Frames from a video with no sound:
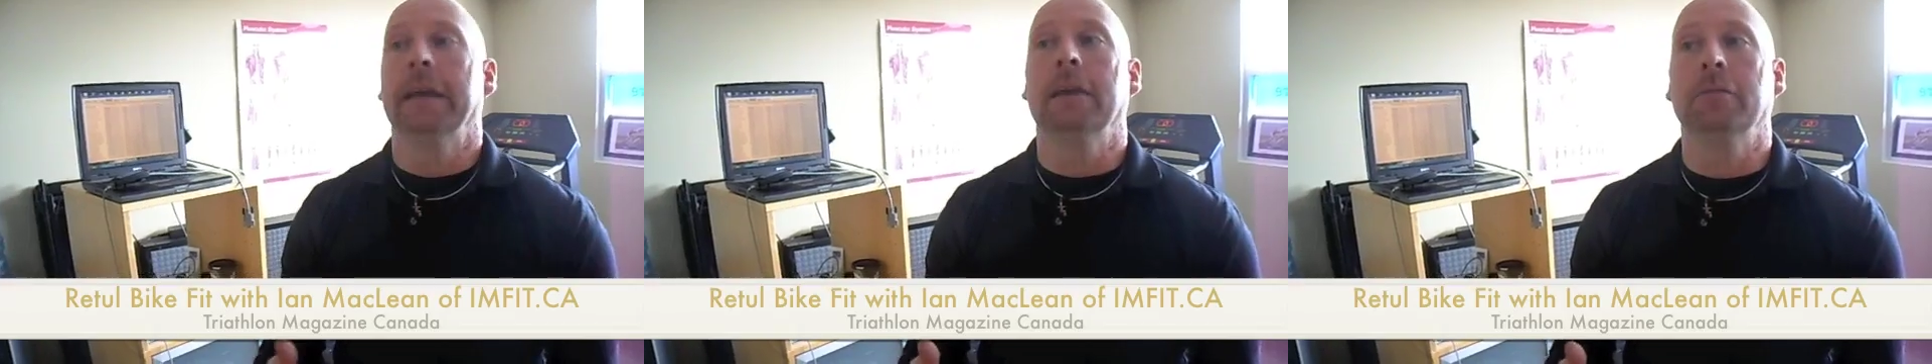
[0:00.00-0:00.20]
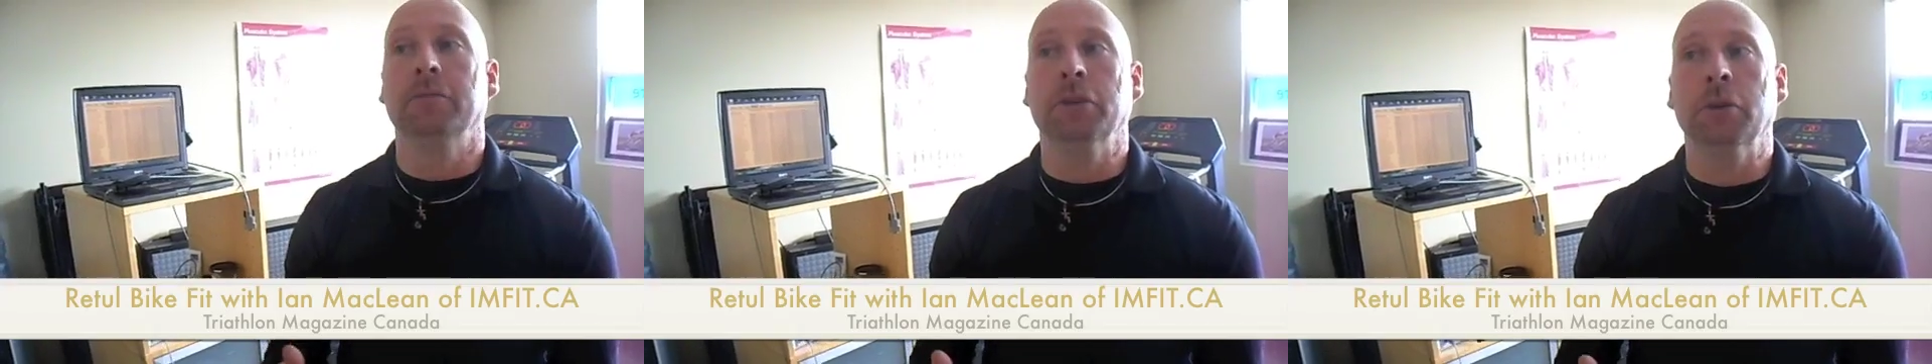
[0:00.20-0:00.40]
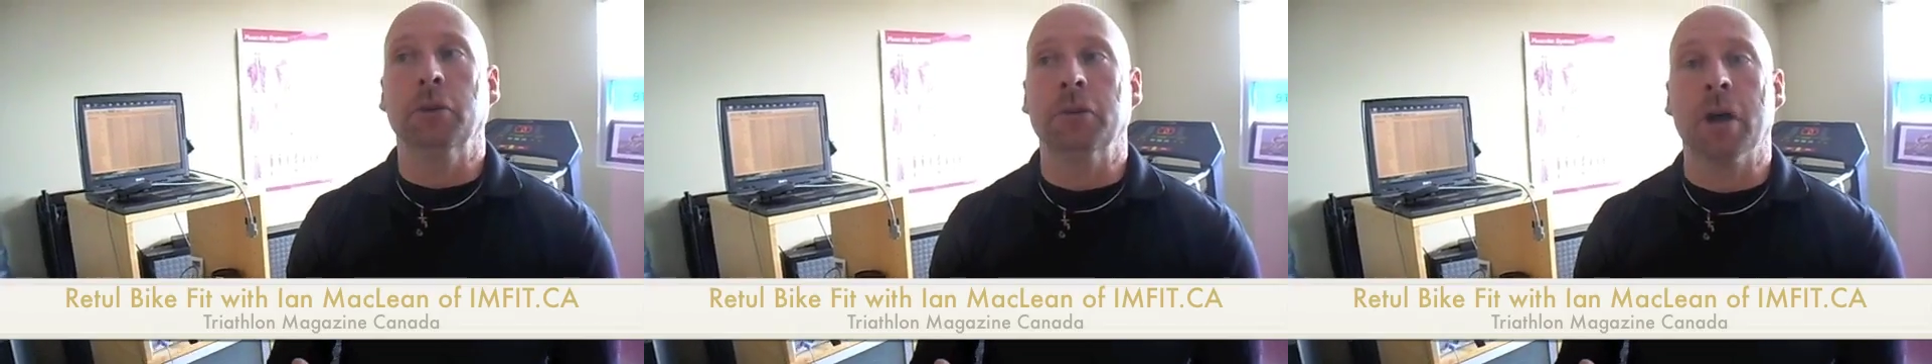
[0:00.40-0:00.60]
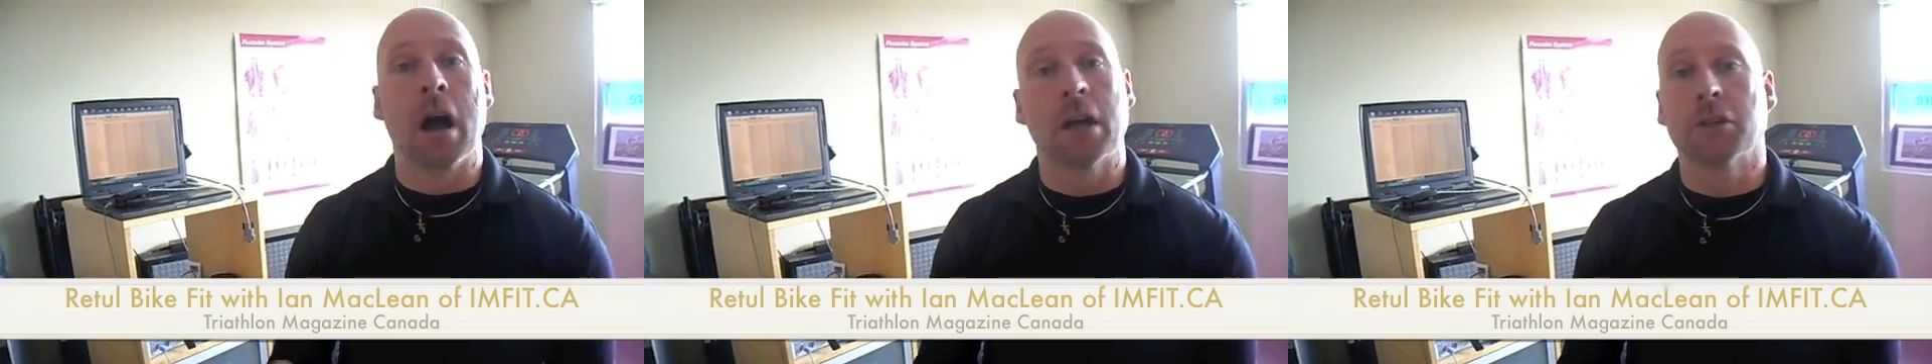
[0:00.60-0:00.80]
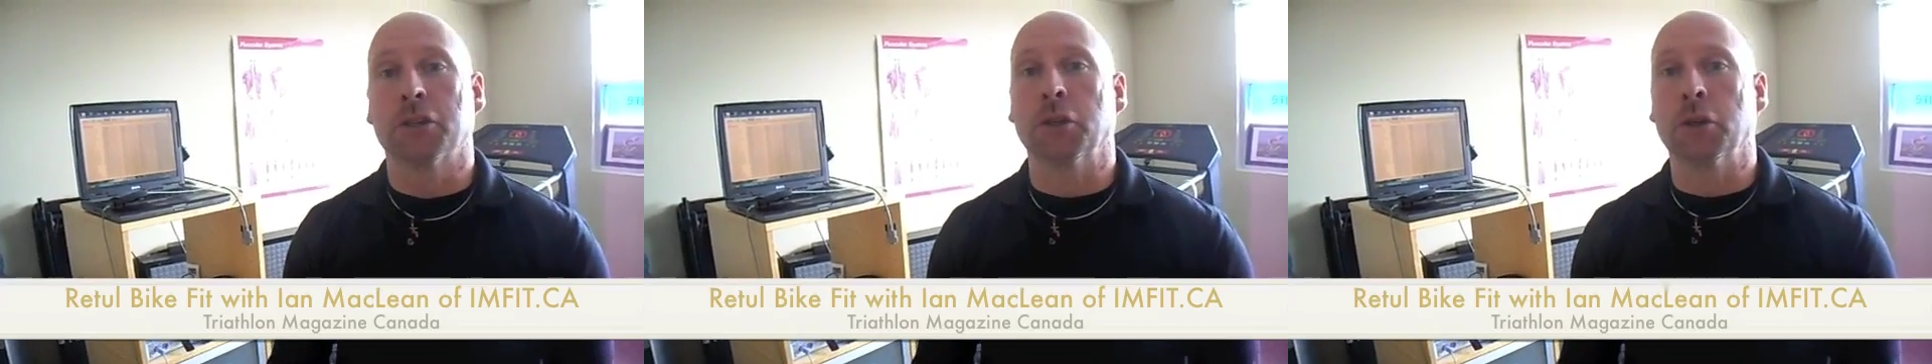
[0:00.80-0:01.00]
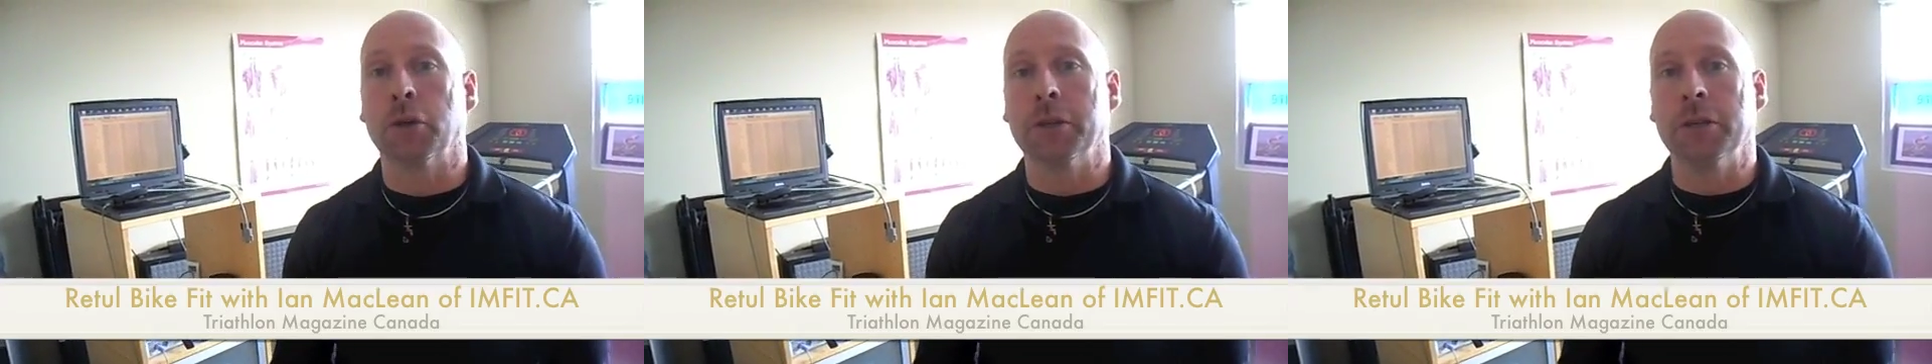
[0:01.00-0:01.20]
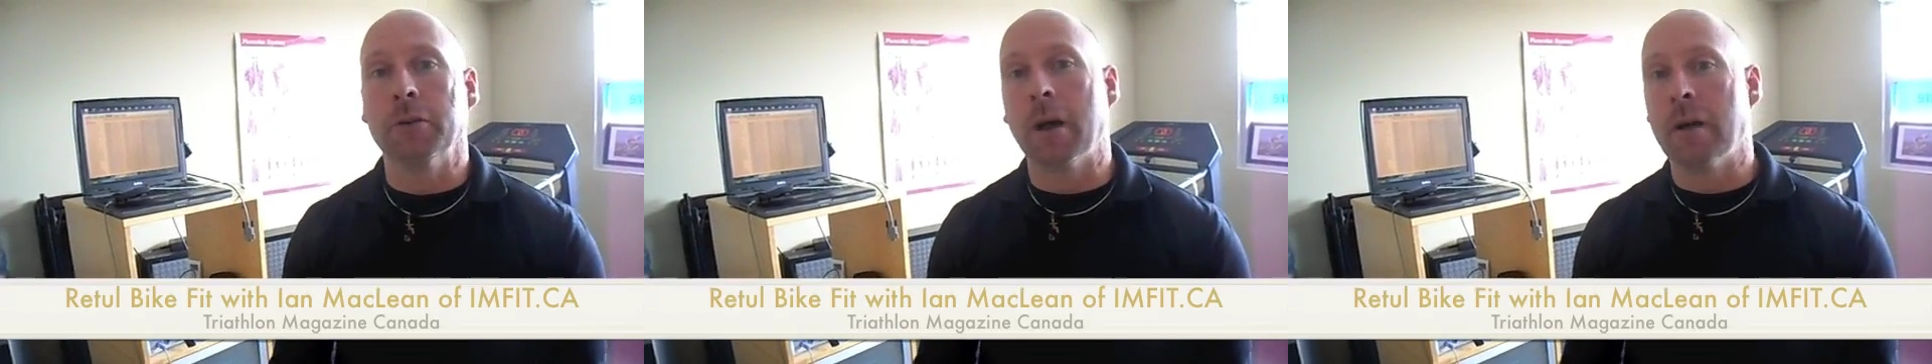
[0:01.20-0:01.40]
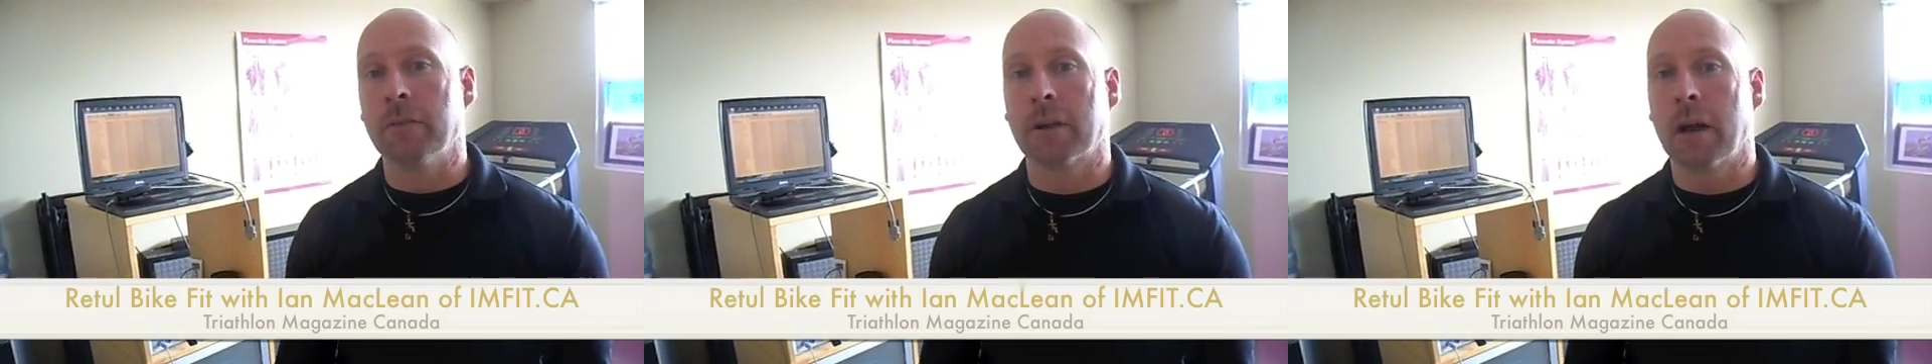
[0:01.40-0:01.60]
If you're not sure and
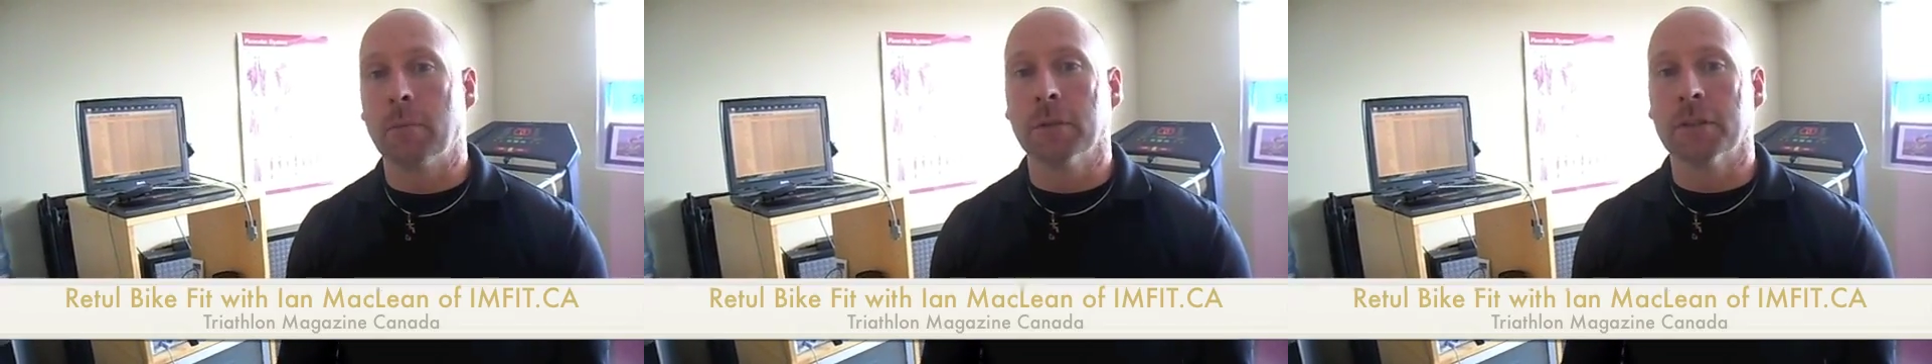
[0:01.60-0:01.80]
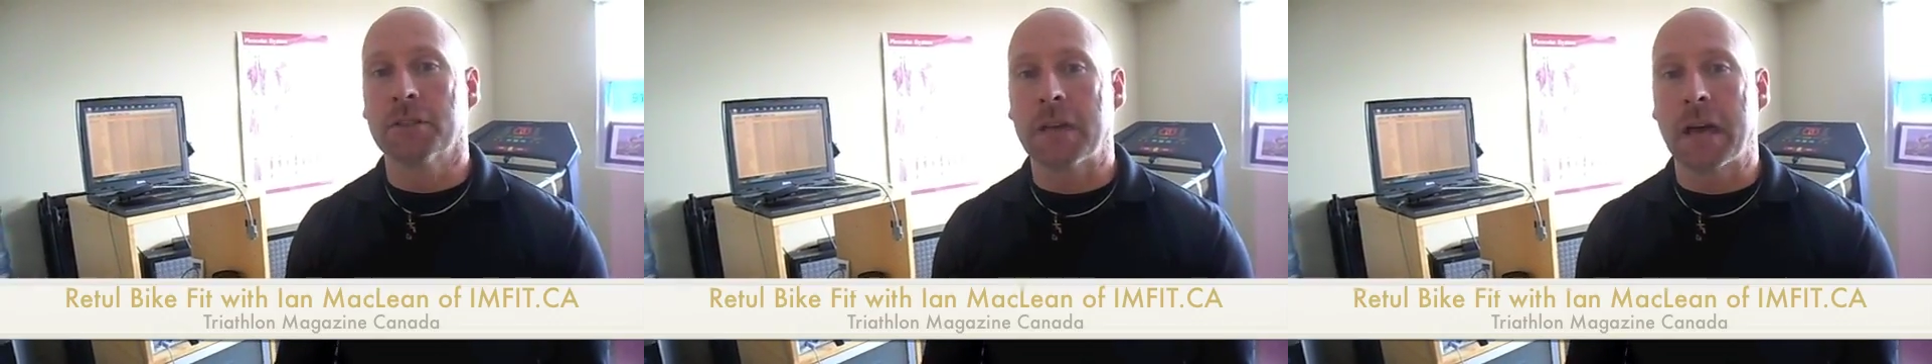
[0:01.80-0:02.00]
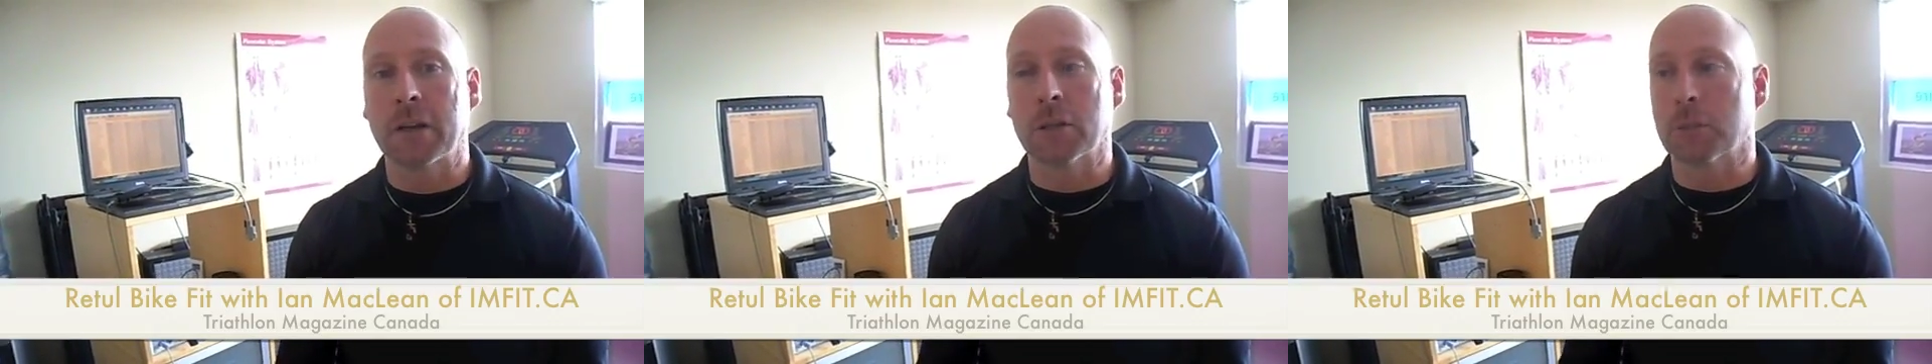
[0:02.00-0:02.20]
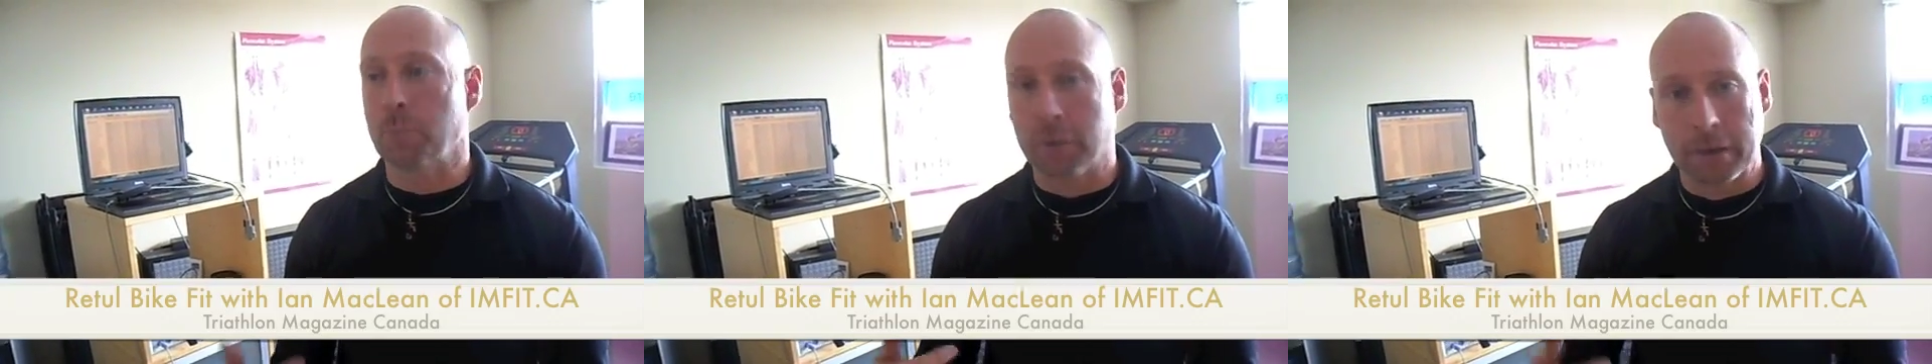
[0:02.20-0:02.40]
you have a couple of saddles,